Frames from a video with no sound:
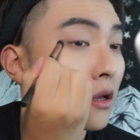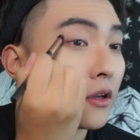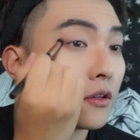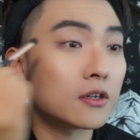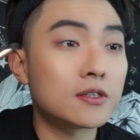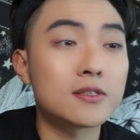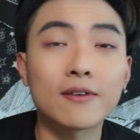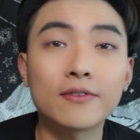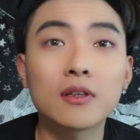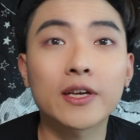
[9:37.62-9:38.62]
there's
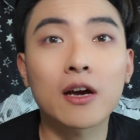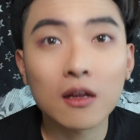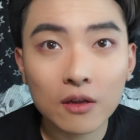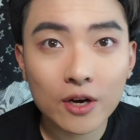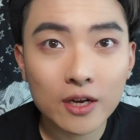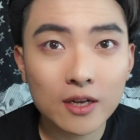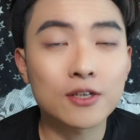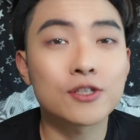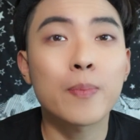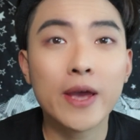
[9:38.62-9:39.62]
definitely color in it,
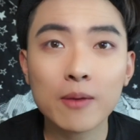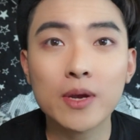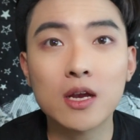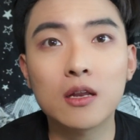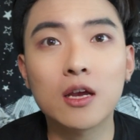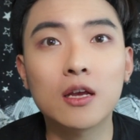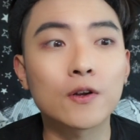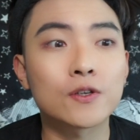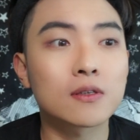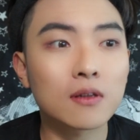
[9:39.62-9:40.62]
there's pigment in it,
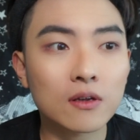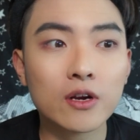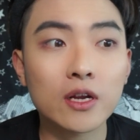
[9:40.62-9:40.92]
there's glitter in